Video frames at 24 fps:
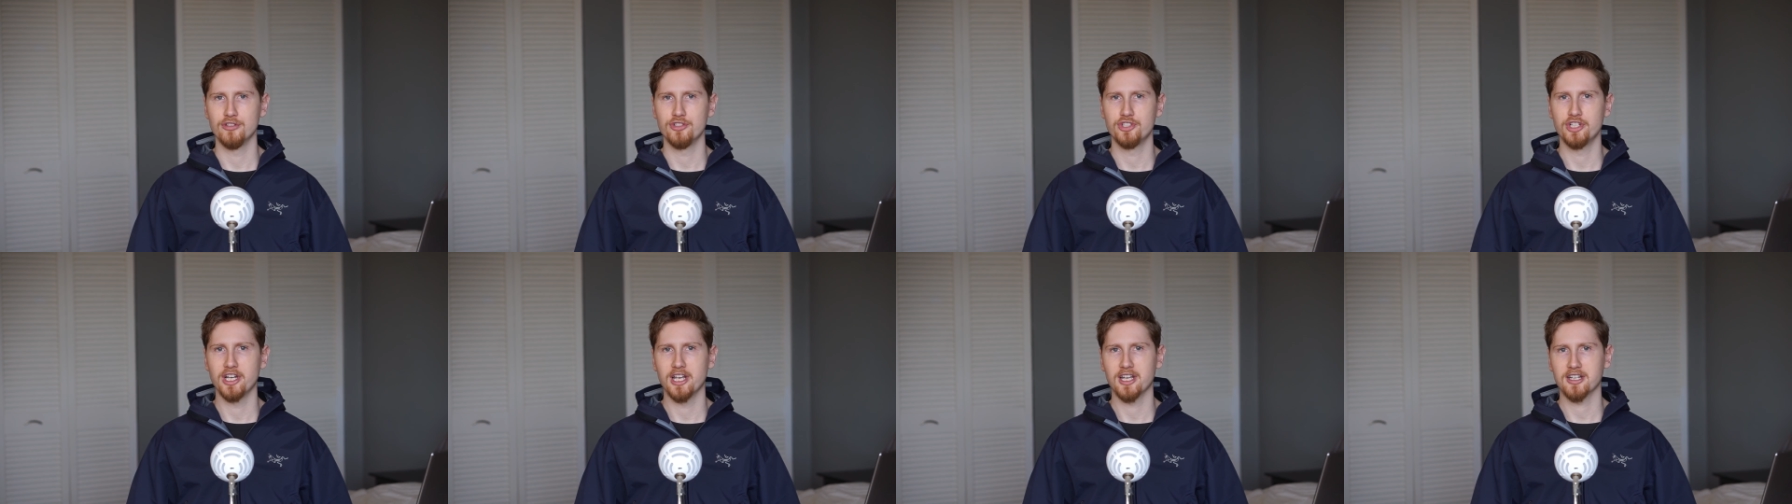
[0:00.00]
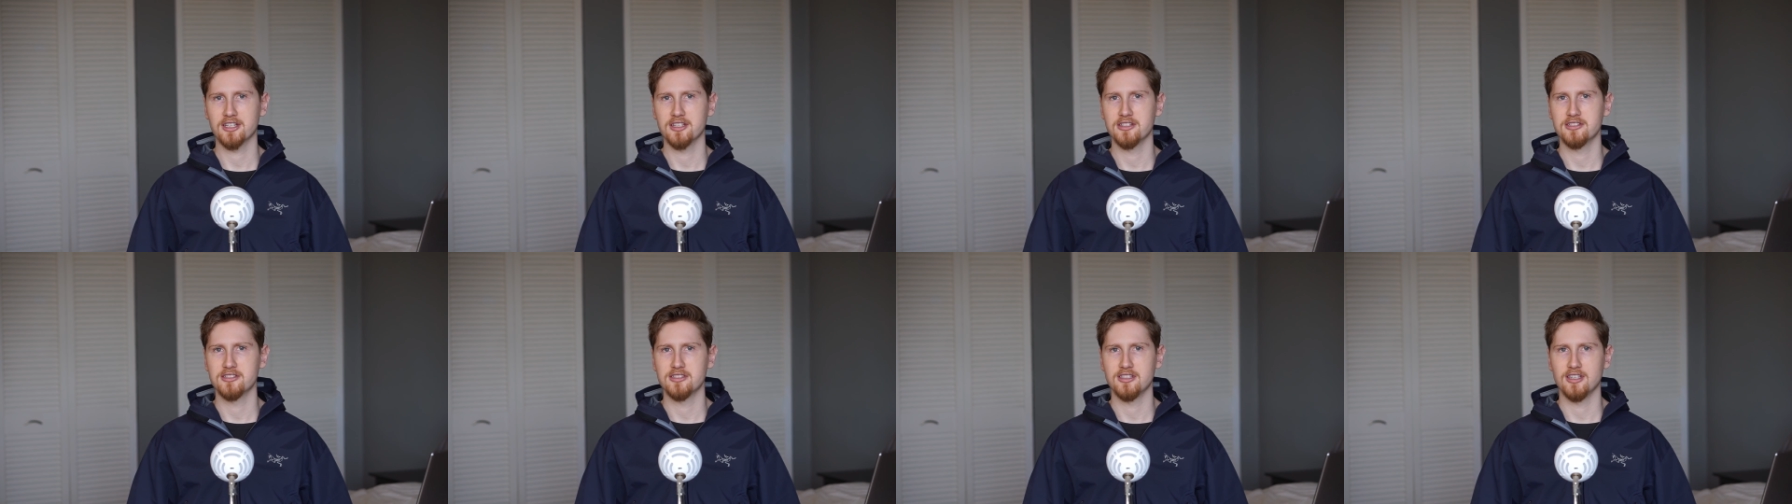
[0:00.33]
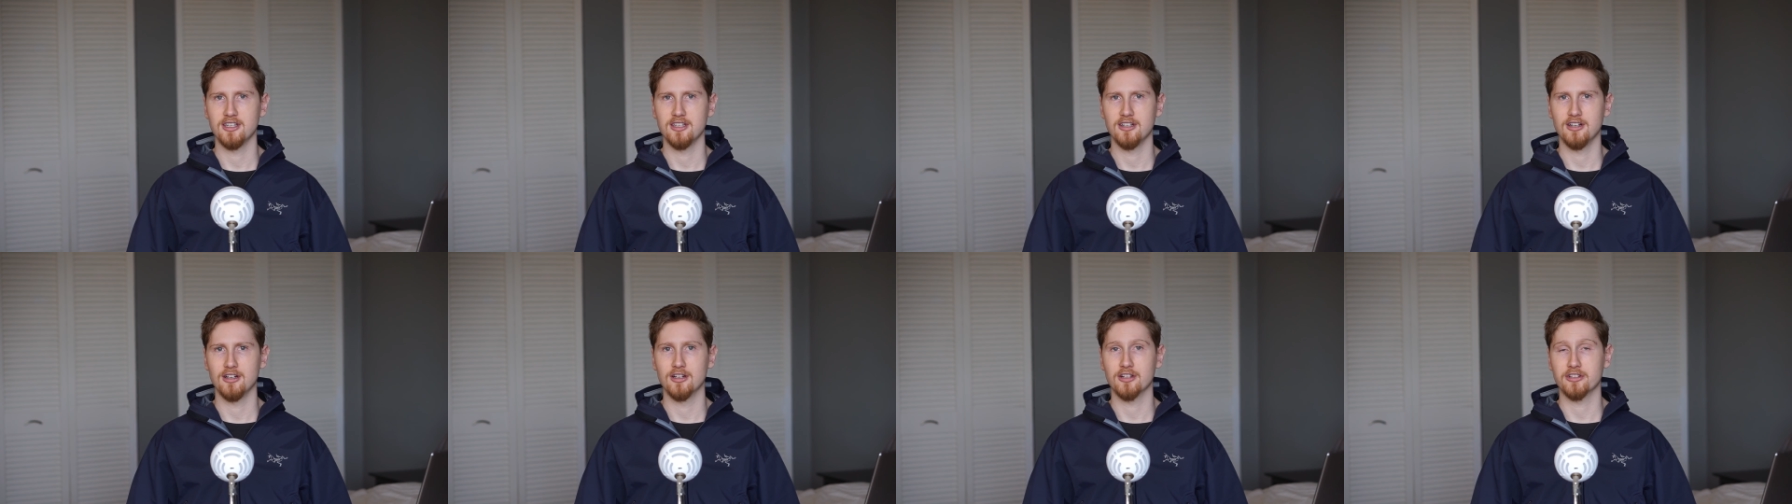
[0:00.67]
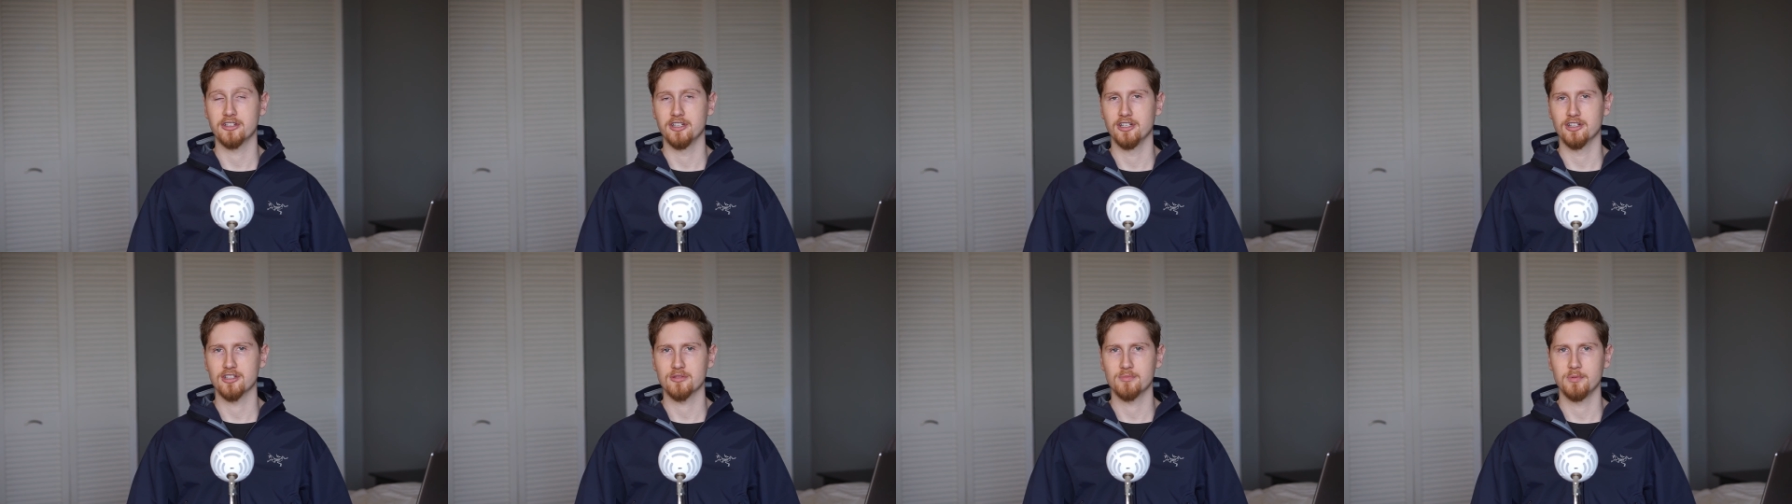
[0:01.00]
jackets that
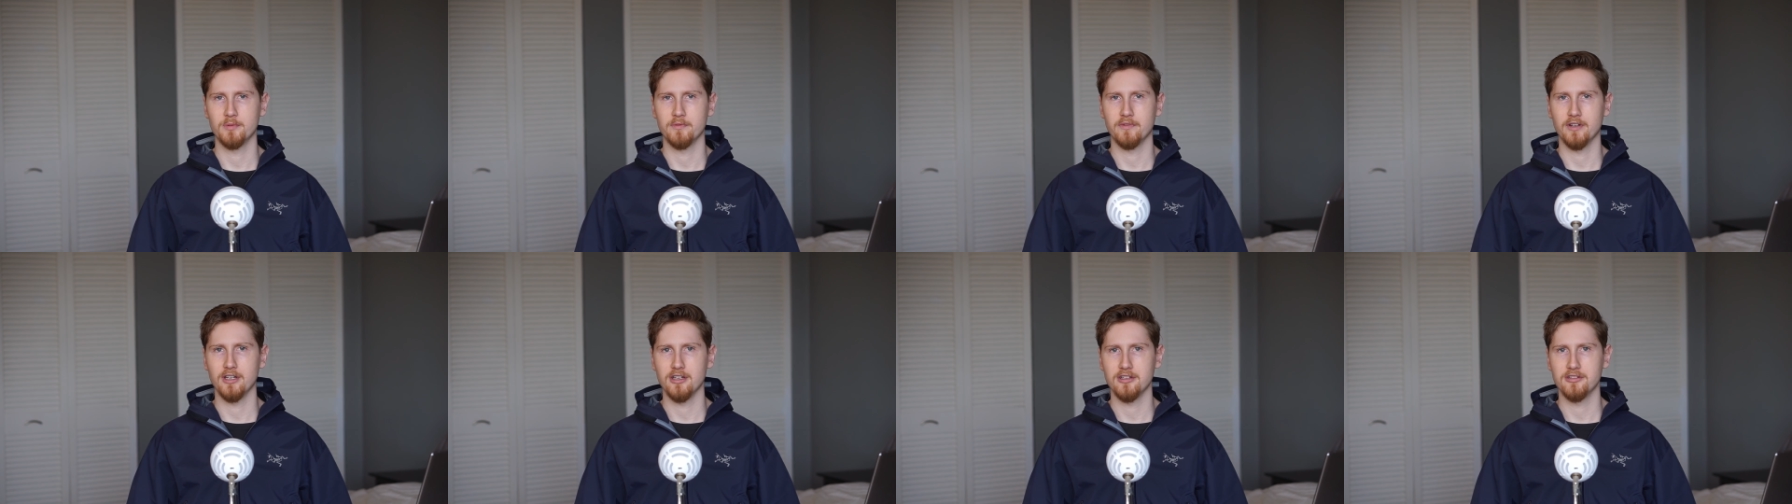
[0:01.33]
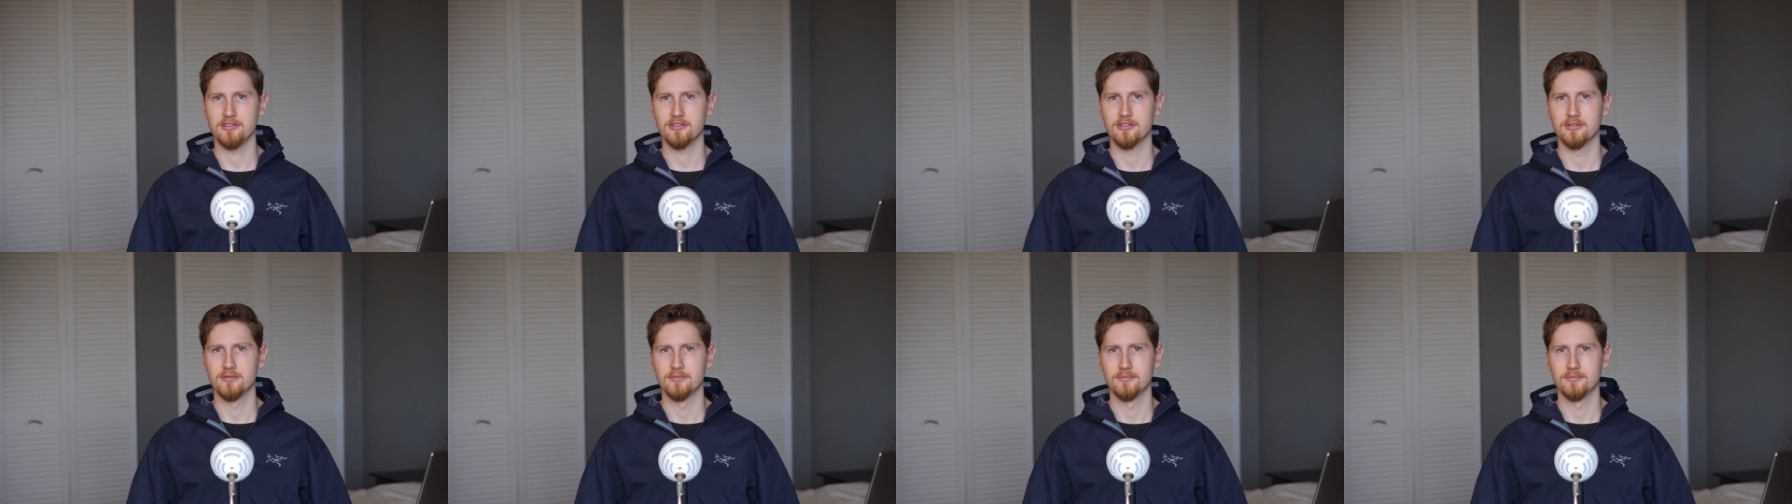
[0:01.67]
Arcteryx provides.